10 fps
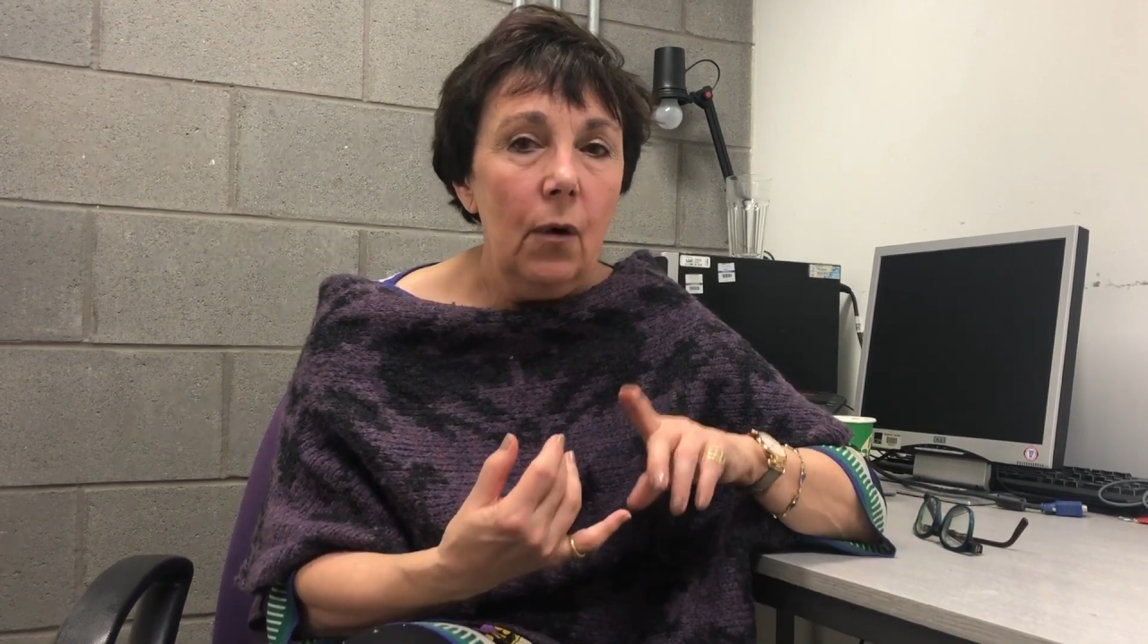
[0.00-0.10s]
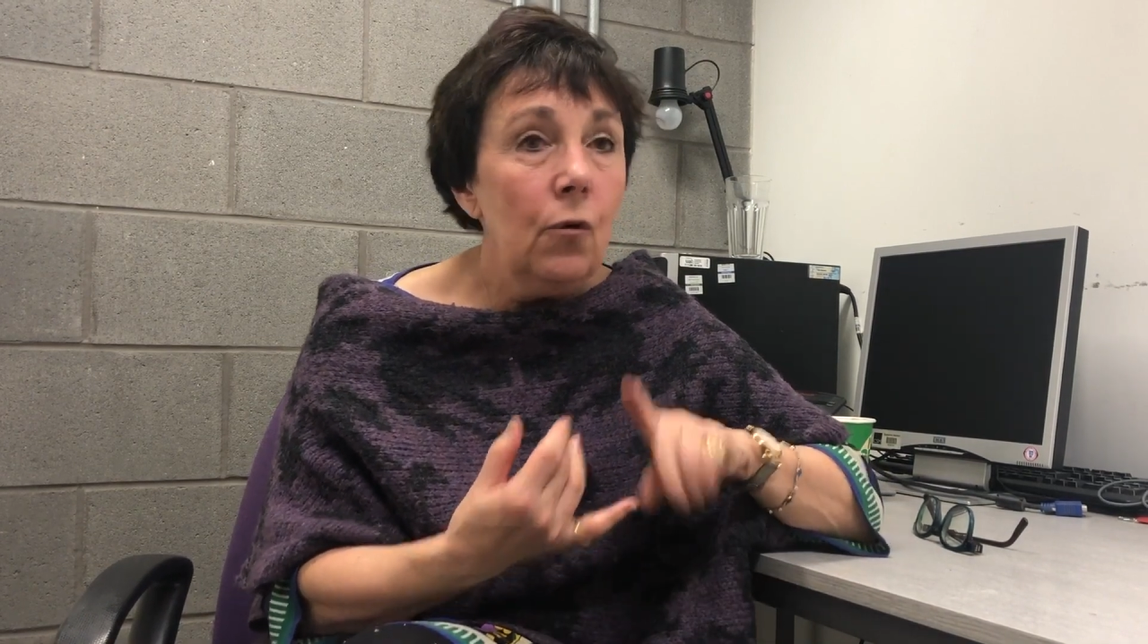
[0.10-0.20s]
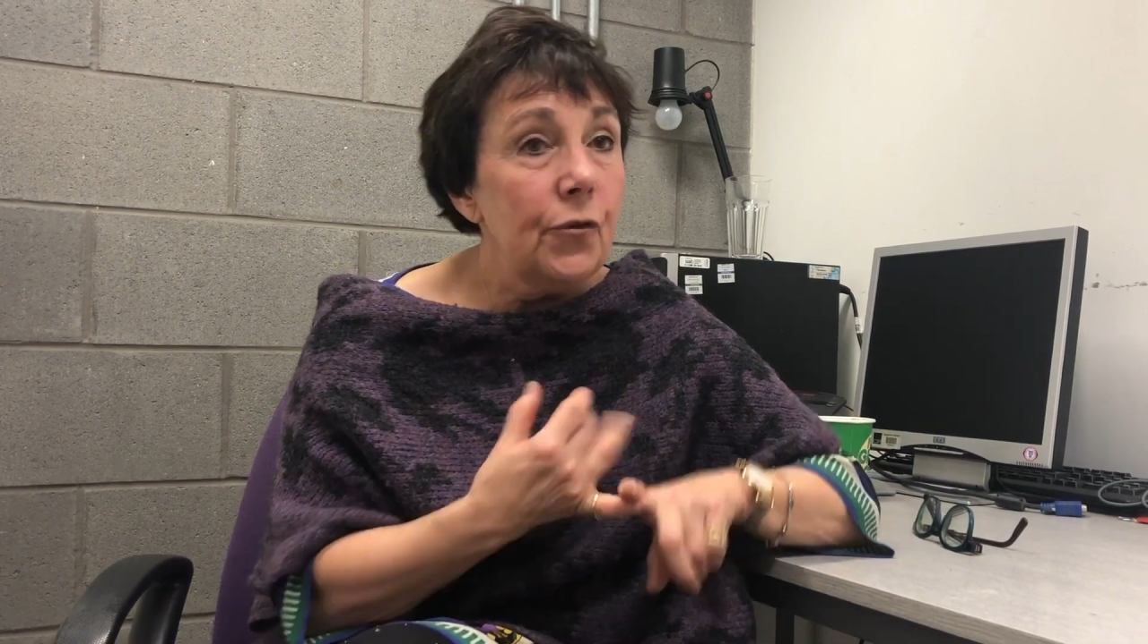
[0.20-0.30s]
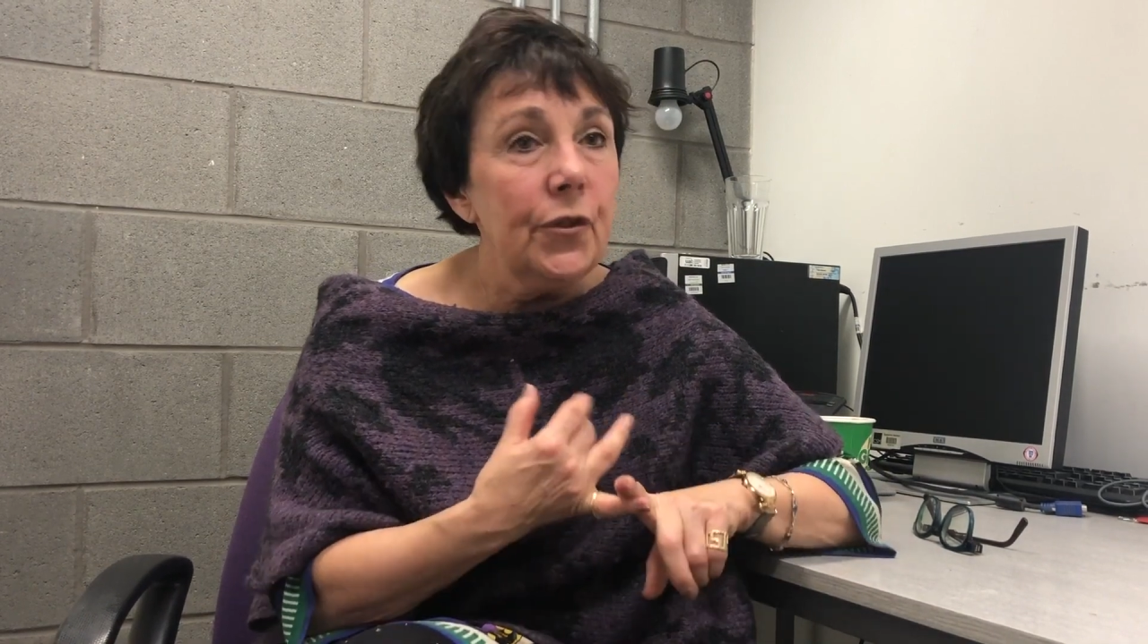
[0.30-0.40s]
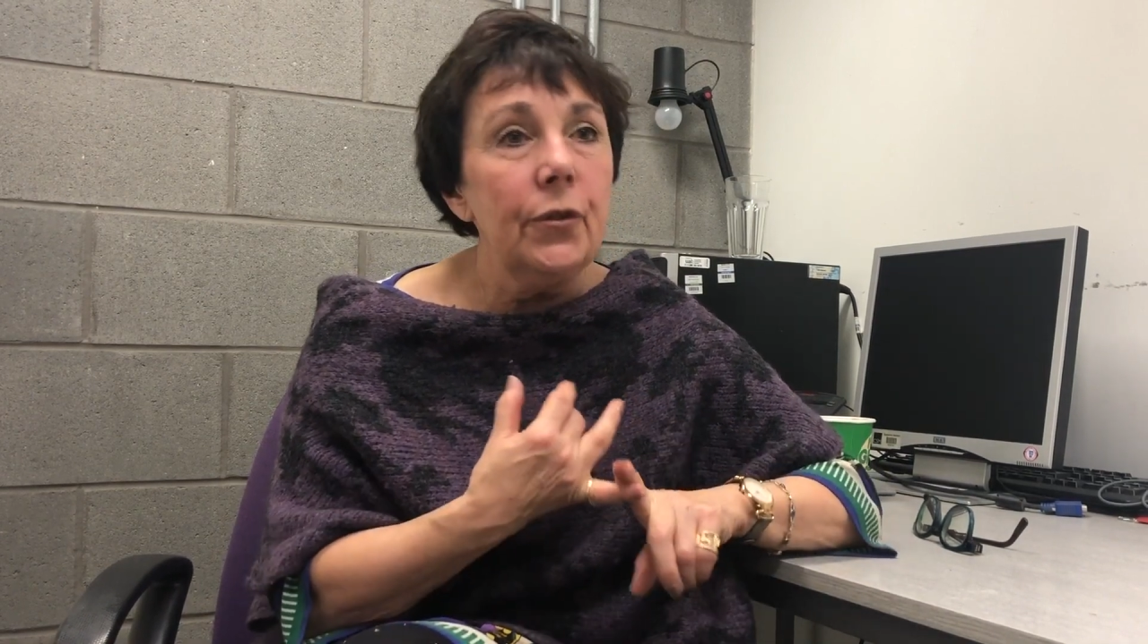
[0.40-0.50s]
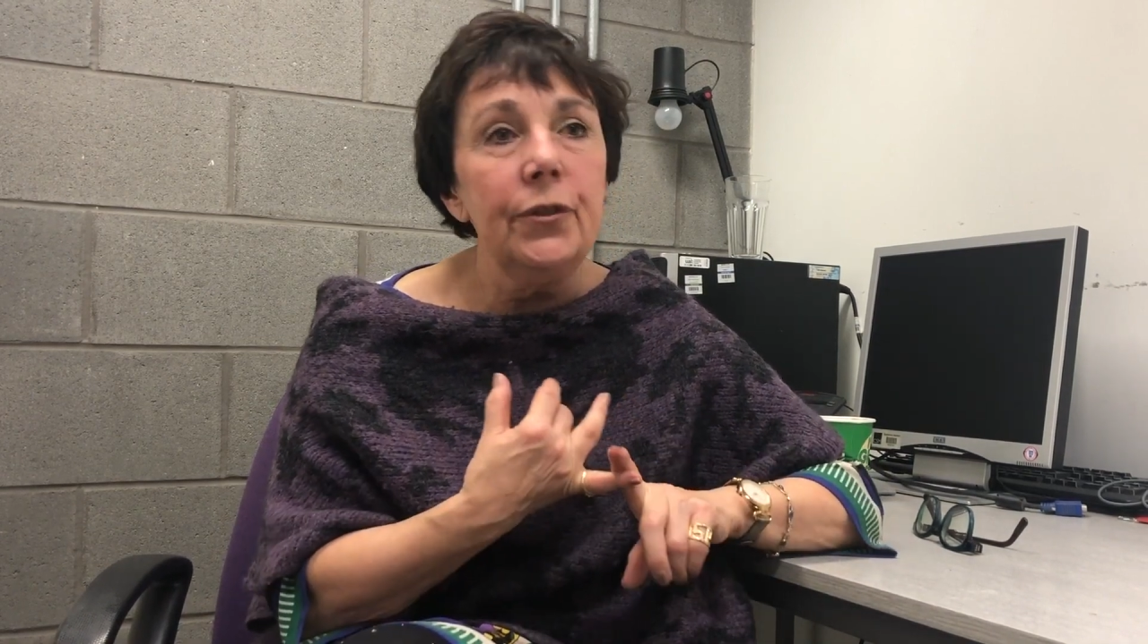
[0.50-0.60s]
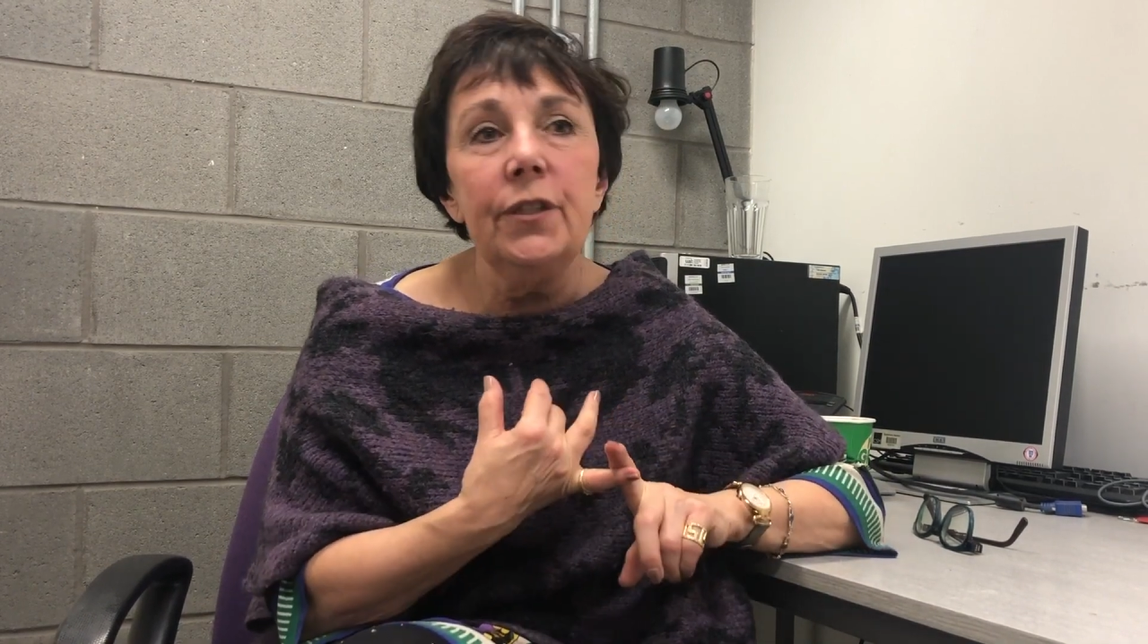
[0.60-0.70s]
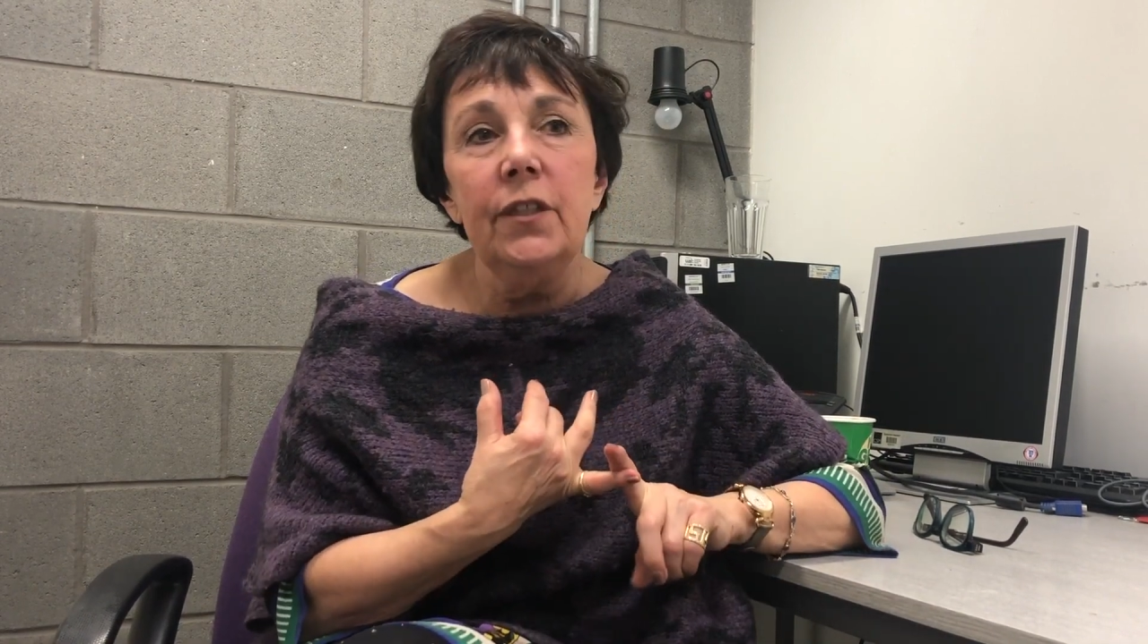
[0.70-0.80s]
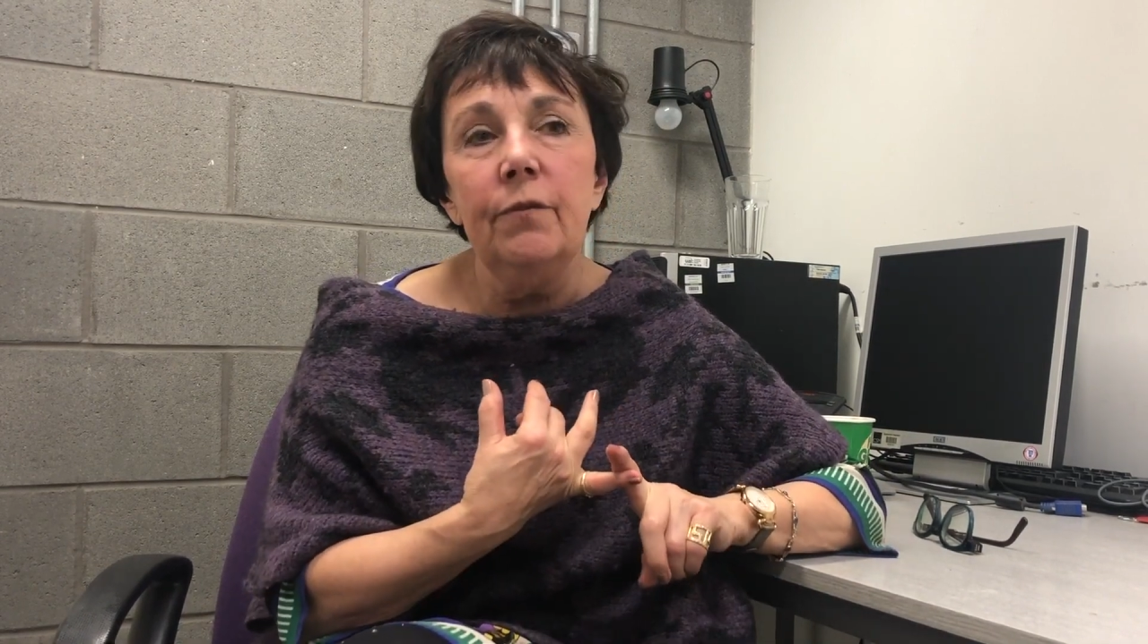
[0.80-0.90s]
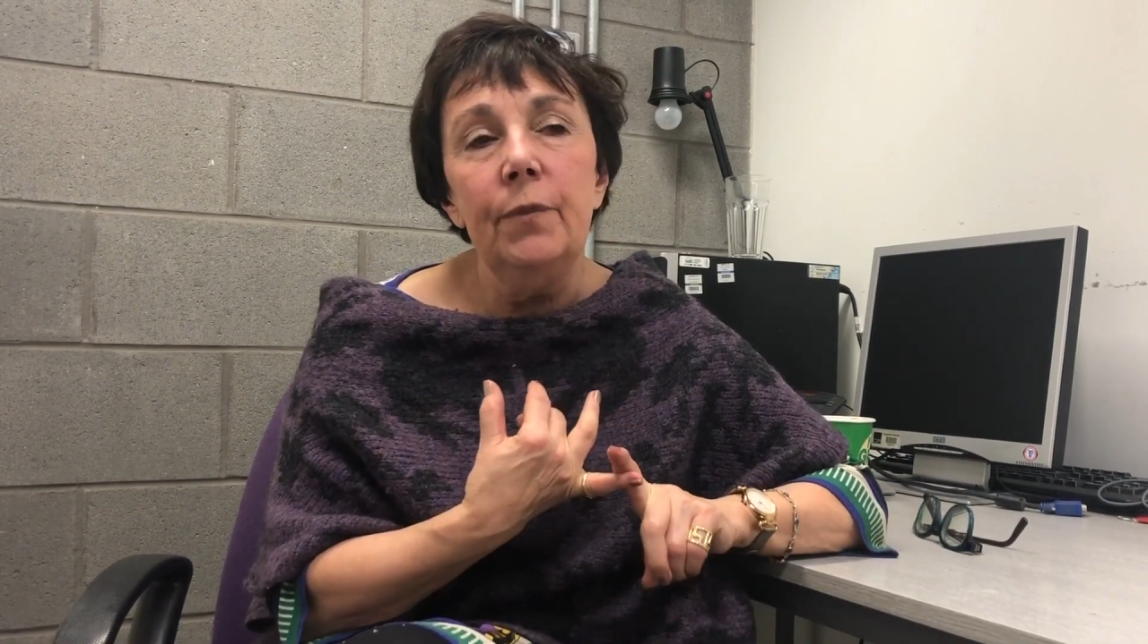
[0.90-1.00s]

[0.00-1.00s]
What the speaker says: authoritative